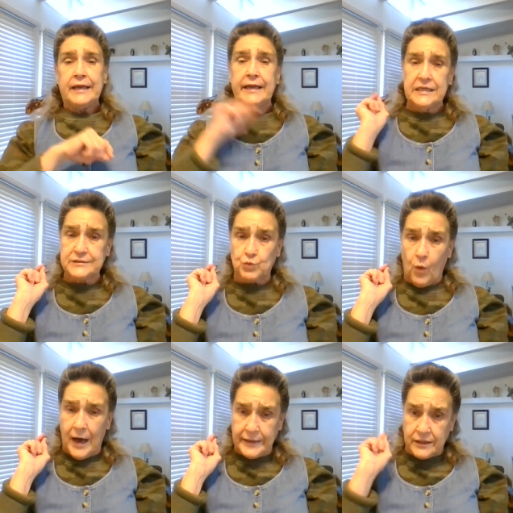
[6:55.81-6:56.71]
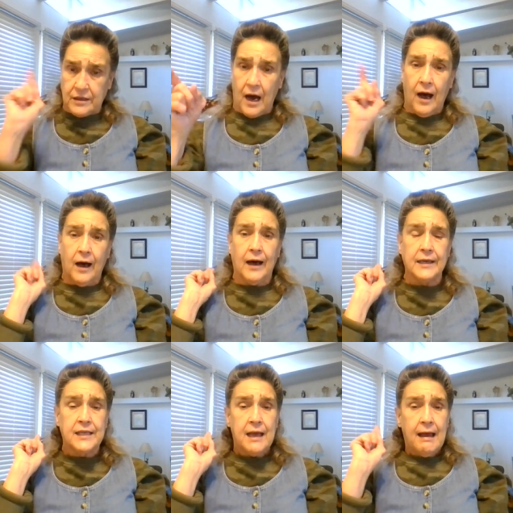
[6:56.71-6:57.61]
is what
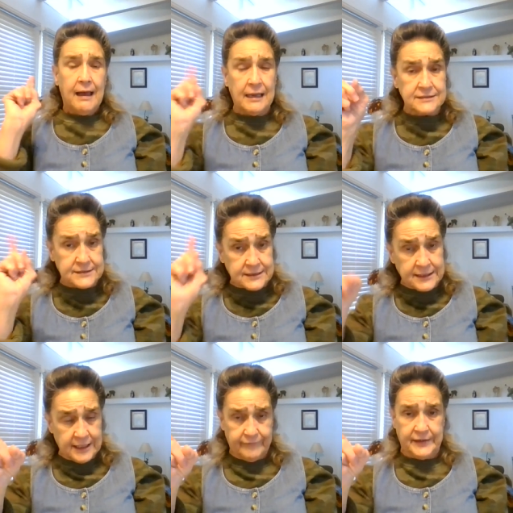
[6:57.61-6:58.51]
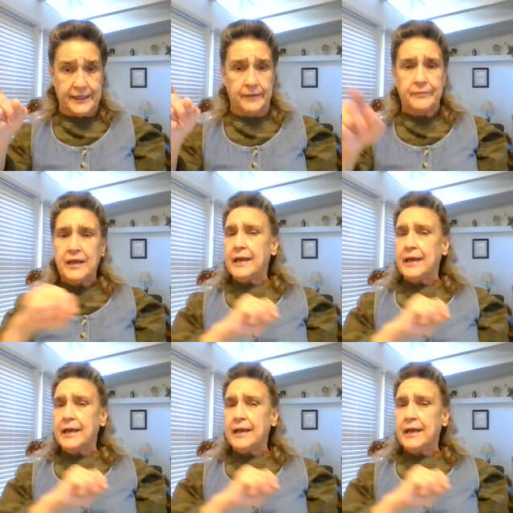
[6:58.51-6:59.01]
God has given him.